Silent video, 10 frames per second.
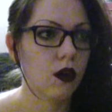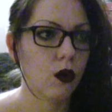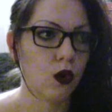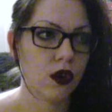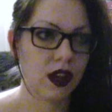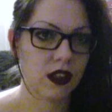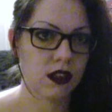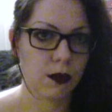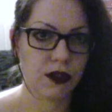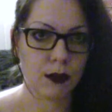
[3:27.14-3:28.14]
or it's
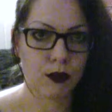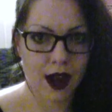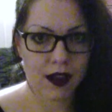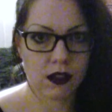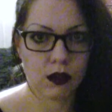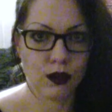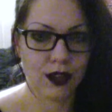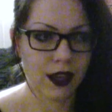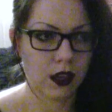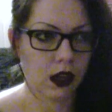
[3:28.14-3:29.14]
something practical
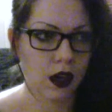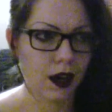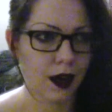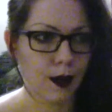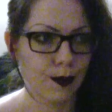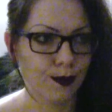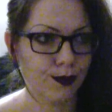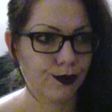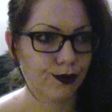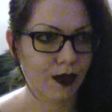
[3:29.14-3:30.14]
like
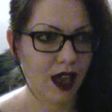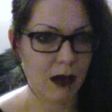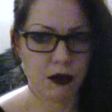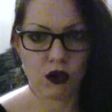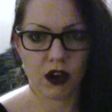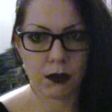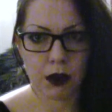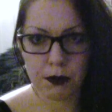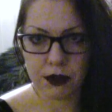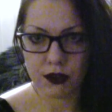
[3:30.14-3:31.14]
animatronic
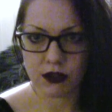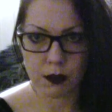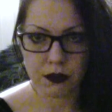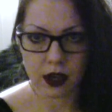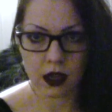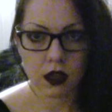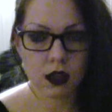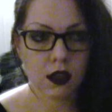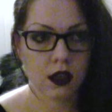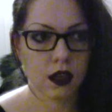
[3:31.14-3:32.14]
puppet or something,
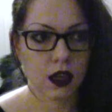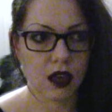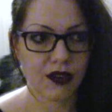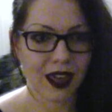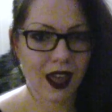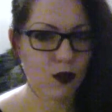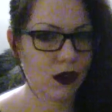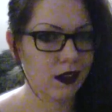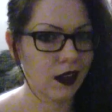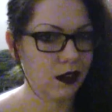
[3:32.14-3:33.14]
if I can't
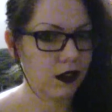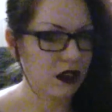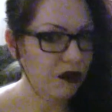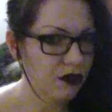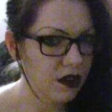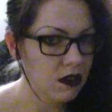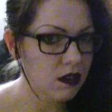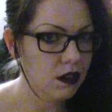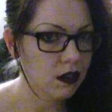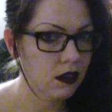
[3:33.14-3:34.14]
really tell the
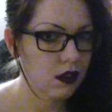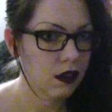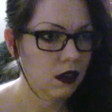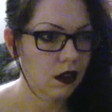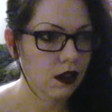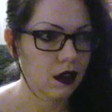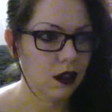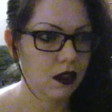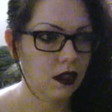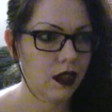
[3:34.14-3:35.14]
difference,
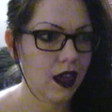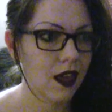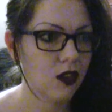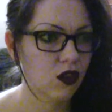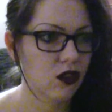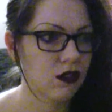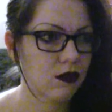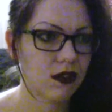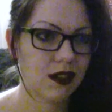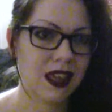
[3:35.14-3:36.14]
they just
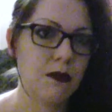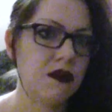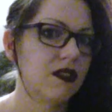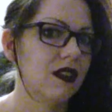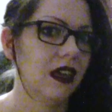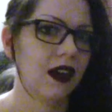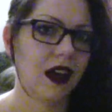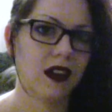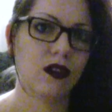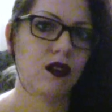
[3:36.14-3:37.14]
seamlessly
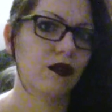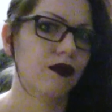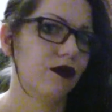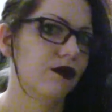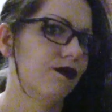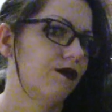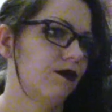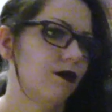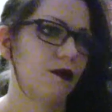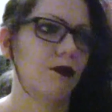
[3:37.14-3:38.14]
kind of
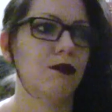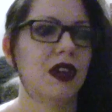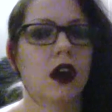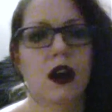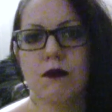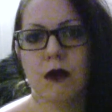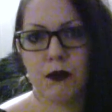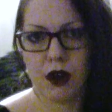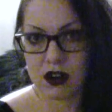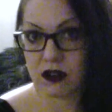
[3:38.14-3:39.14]
become a
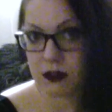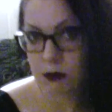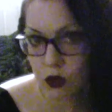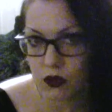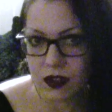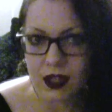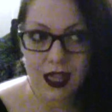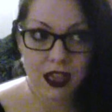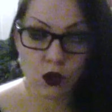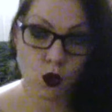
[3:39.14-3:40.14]
part of the movie
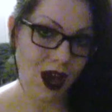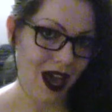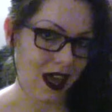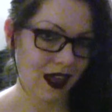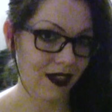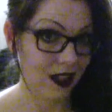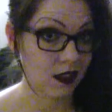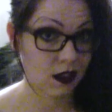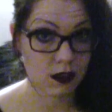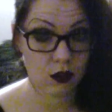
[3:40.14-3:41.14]
either way, and
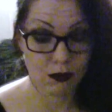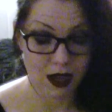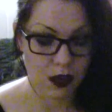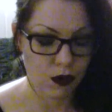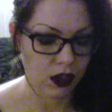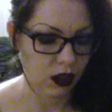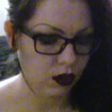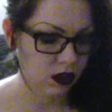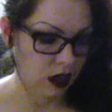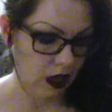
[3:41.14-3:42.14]
that's to me a really
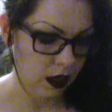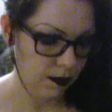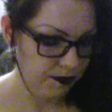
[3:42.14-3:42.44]
good thing.